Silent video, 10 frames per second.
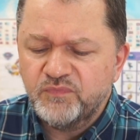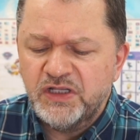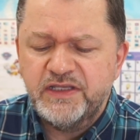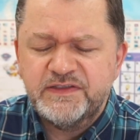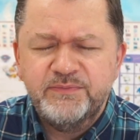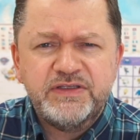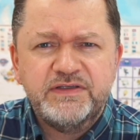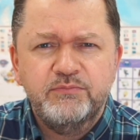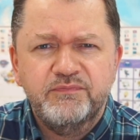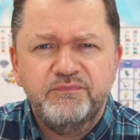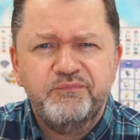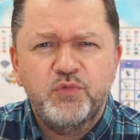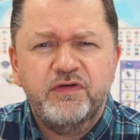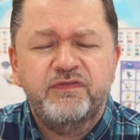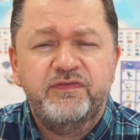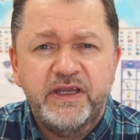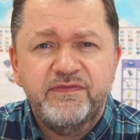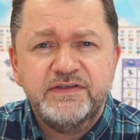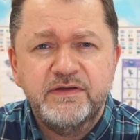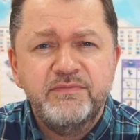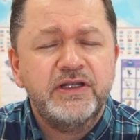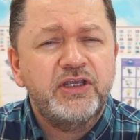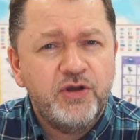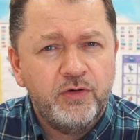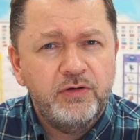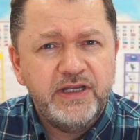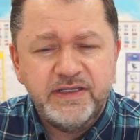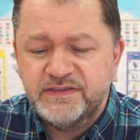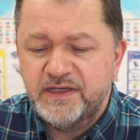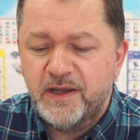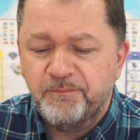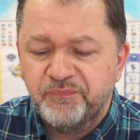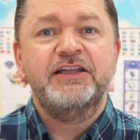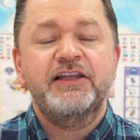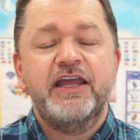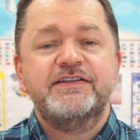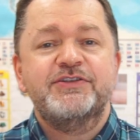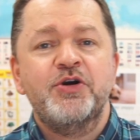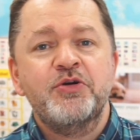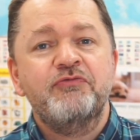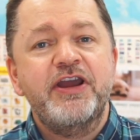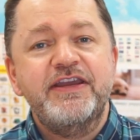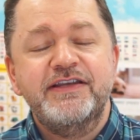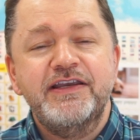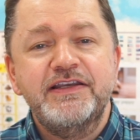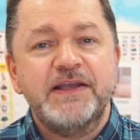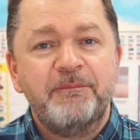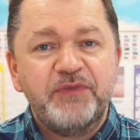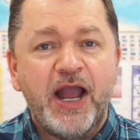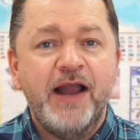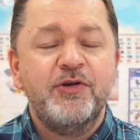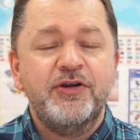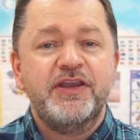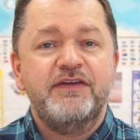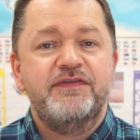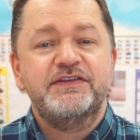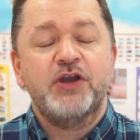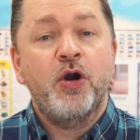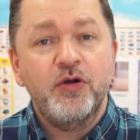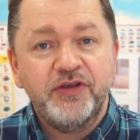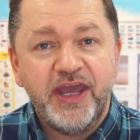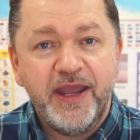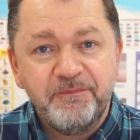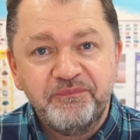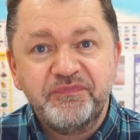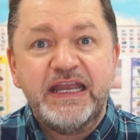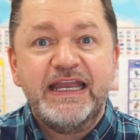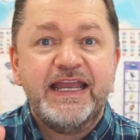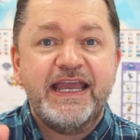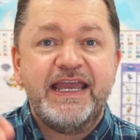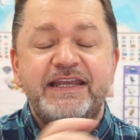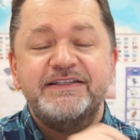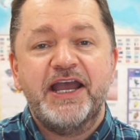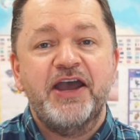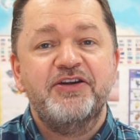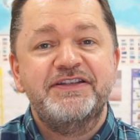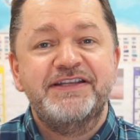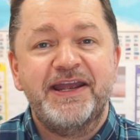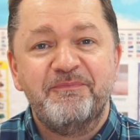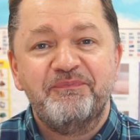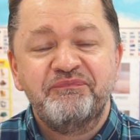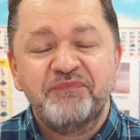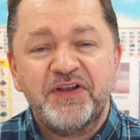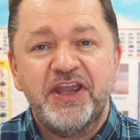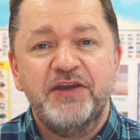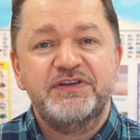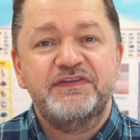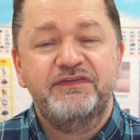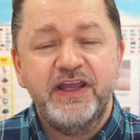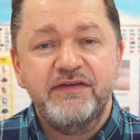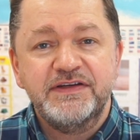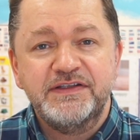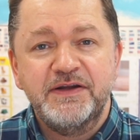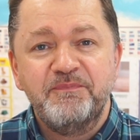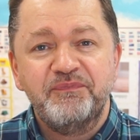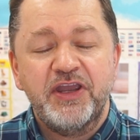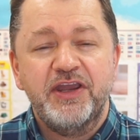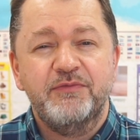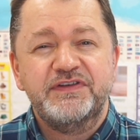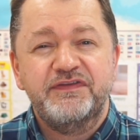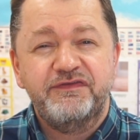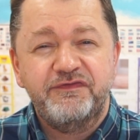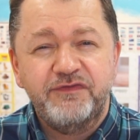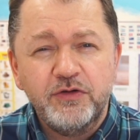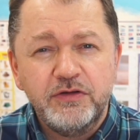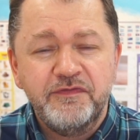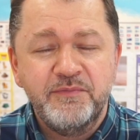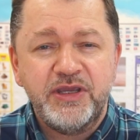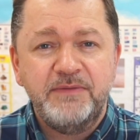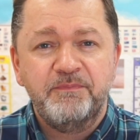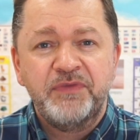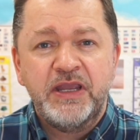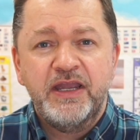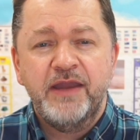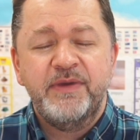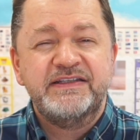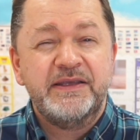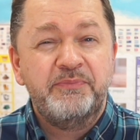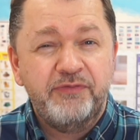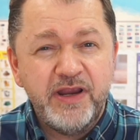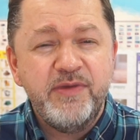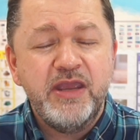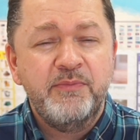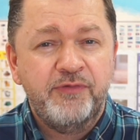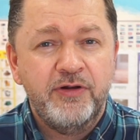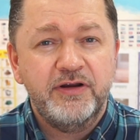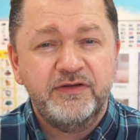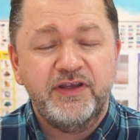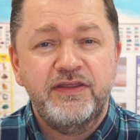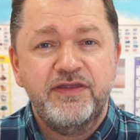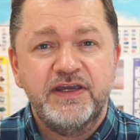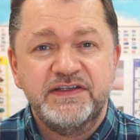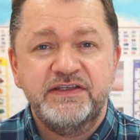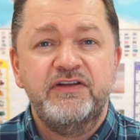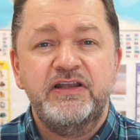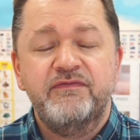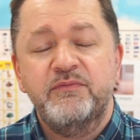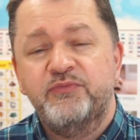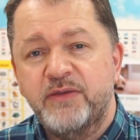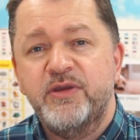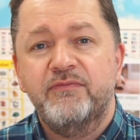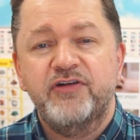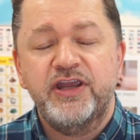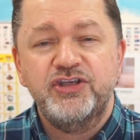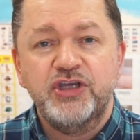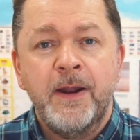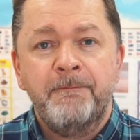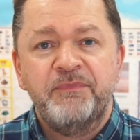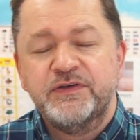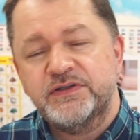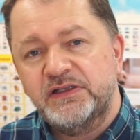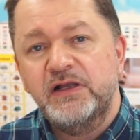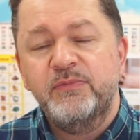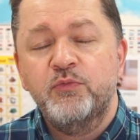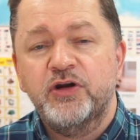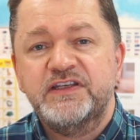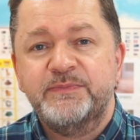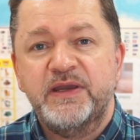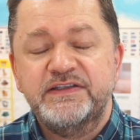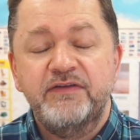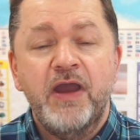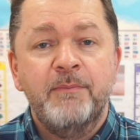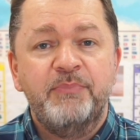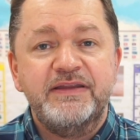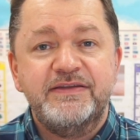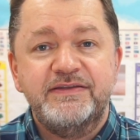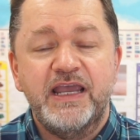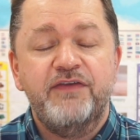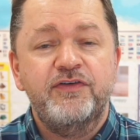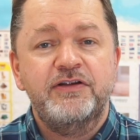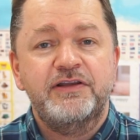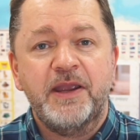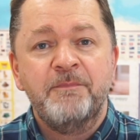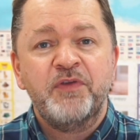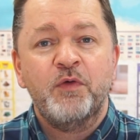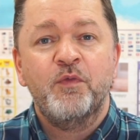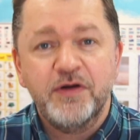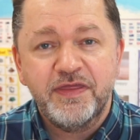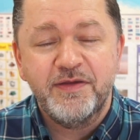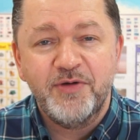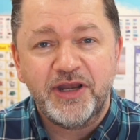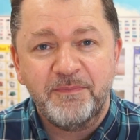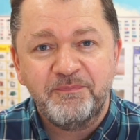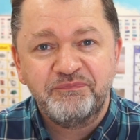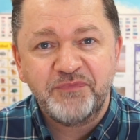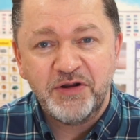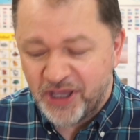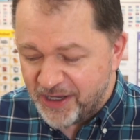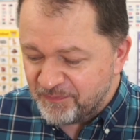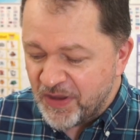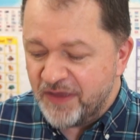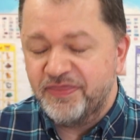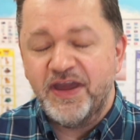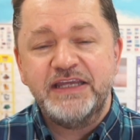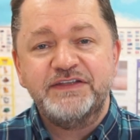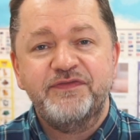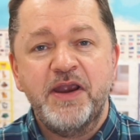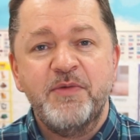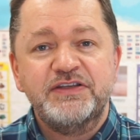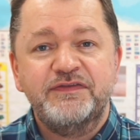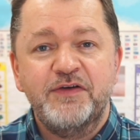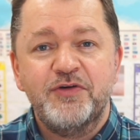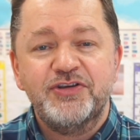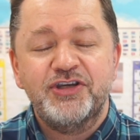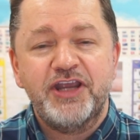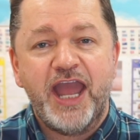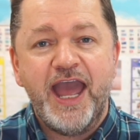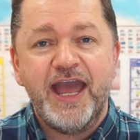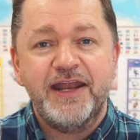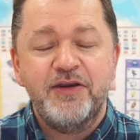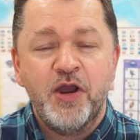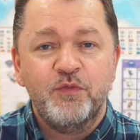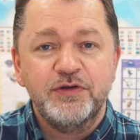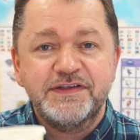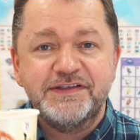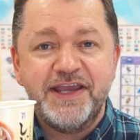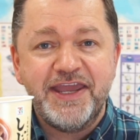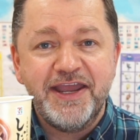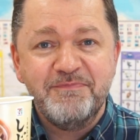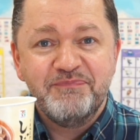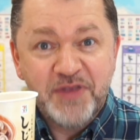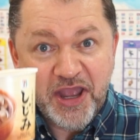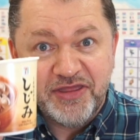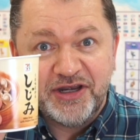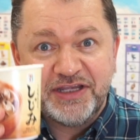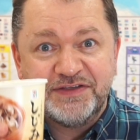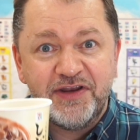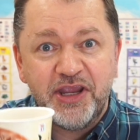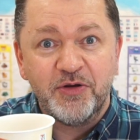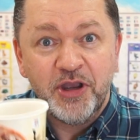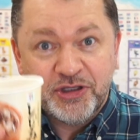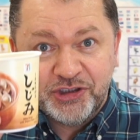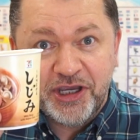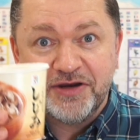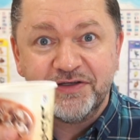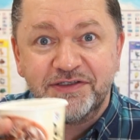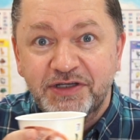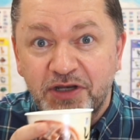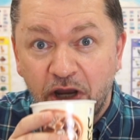It's much more flavorsome than cod, I'd say. Let's talk ratings. I'm gonna give this Hokke 8 out of 10. It was flavorsome, it was full of meat. It's a premium product in the 7-Eleven premium range, so it's a little bit more expensive, but definitely worth the money. Okay, thanks very much for watching and we'll see you in the next video. Cheers!